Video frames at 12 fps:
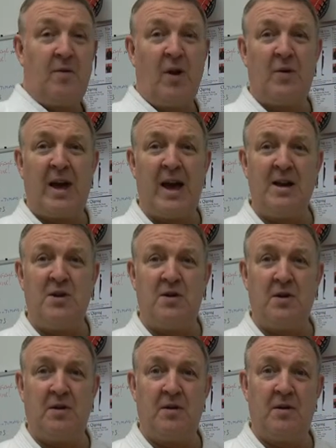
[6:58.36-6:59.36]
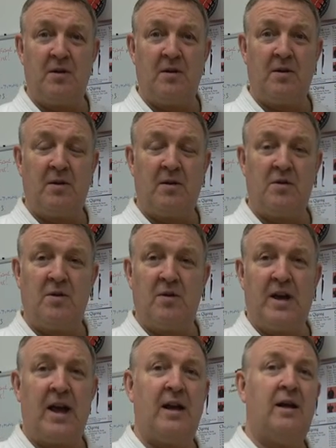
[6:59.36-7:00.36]
location, because you'll
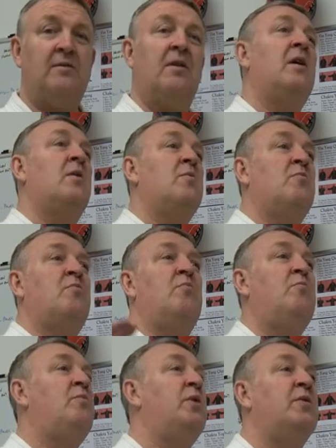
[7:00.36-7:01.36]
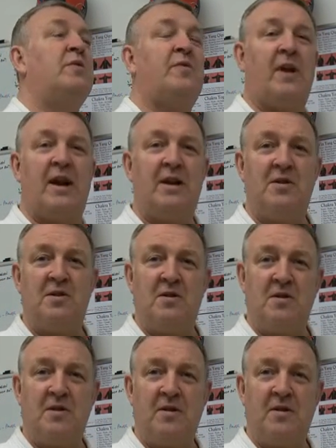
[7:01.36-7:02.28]
get beautiful energies in